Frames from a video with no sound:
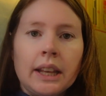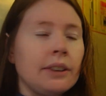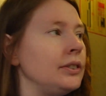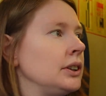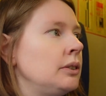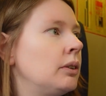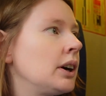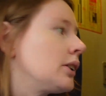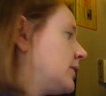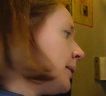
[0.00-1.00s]
that if you
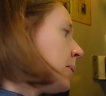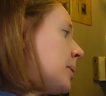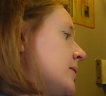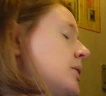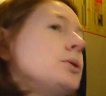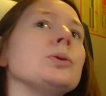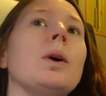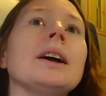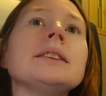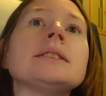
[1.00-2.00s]
are a type of person who
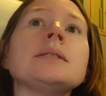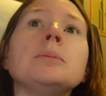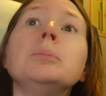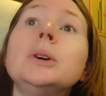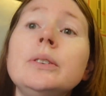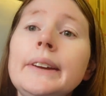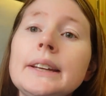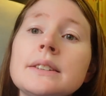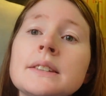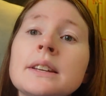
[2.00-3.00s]
wants
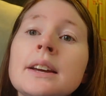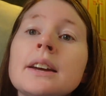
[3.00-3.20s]
movies,